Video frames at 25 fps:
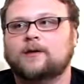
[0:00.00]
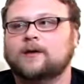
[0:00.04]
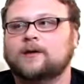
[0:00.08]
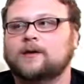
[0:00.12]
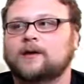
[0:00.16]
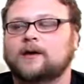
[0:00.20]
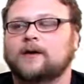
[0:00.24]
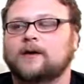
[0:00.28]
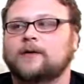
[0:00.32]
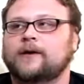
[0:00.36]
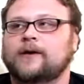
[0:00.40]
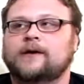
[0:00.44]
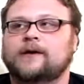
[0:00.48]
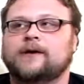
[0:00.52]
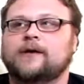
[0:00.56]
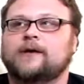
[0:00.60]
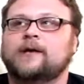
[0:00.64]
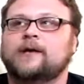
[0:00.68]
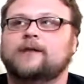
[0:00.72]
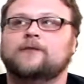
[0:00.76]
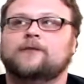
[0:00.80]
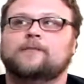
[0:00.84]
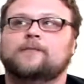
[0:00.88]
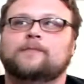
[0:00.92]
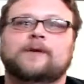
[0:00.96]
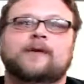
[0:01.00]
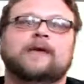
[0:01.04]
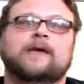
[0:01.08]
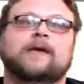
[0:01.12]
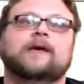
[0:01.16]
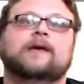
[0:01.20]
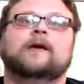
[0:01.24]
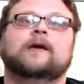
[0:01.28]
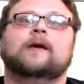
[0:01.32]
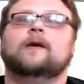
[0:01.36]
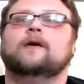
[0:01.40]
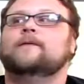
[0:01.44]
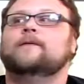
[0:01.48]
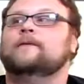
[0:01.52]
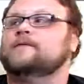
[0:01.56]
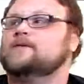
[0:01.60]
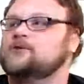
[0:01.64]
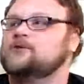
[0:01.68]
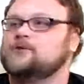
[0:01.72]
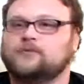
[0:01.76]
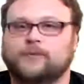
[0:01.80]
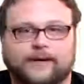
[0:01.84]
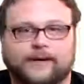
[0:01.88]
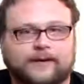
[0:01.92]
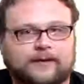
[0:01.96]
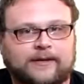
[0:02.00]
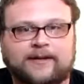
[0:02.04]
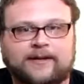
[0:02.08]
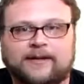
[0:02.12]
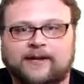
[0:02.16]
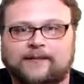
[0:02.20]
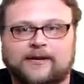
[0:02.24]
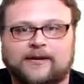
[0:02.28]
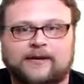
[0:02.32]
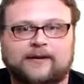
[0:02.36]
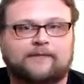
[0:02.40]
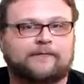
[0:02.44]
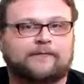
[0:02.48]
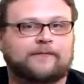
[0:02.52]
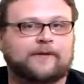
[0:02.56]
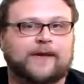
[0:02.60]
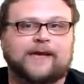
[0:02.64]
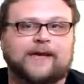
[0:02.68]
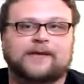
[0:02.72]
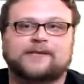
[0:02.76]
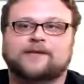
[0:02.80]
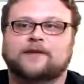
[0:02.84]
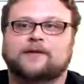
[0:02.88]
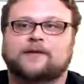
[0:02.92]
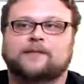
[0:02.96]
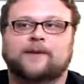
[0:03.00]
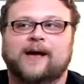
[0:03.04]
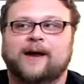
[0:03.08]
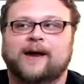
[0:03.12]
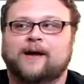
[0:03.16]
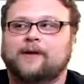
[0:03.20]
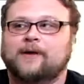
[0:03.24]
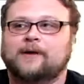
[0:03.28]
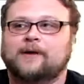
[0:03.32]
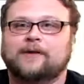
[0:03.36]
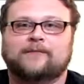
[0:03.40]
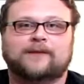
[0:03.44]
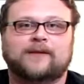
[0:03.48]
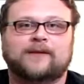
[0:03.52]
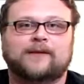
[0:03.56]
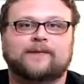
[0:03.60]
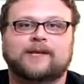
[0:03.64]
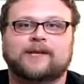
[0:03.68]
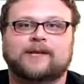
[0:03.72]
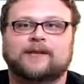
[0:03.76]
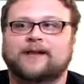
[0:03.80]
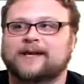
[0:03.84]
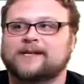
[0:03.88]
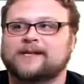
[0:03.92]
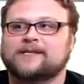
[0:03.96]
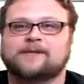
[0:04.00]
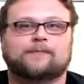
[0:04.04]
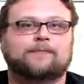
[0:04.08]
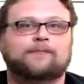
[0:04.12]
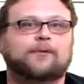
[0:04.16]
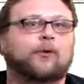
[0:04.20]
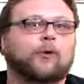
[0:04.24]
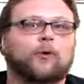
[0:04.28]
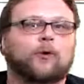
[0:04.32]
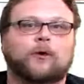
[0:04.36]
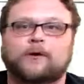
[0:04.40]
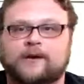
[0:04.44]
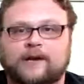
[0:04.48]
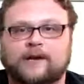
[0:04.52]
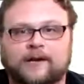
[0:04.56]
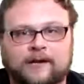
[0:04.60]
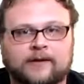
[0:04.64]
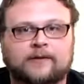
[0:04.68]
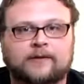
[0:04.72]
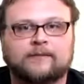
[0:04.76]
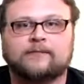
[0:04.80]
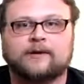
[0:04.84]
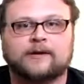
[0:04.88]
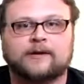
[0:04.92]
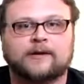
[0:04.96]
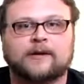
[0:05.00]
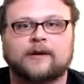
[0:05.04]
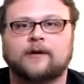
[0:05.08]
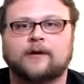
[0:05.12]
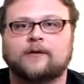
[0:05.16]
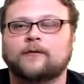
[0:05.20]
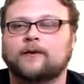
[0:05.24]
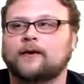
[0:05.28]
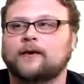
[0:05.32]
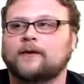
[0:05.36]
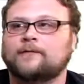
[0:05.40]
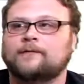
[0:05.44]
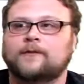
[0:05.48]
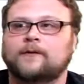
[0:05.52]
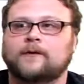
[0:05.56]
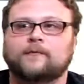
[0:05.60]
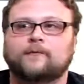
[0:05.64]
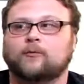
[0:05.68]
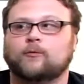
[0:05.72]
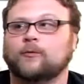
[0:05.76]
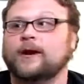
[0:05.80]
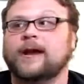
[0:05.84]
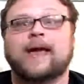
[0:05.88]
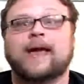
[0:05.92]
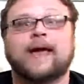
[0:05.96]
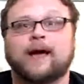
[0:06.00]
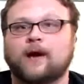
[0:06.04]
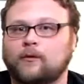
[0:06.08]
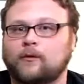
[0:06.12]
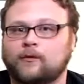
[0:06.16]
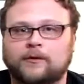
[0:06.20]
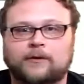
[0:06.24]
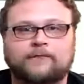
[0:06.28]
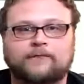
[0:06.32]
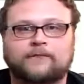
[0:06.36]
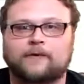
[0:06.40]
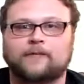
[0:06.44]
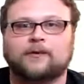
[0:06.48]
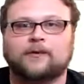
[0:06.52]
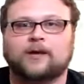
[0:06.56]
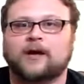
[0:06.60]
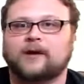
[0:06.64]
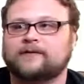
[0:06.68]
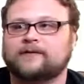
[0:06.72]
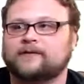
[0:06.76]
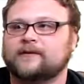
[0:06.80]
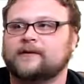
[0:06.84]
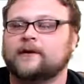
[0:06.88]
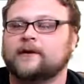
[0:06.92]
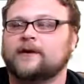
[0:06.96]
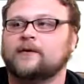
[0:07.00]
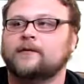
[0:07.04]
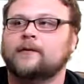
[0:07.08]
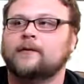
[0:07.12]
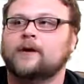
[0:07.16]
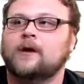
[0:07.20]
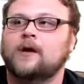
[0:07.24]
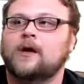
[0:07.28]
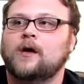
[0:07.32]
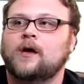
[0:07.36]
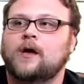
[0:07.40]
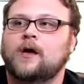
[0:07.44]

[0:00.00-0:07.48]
You know, it could either be strictly limited, fades into the background of limited like Support did, you know, Renown a few blocks ago.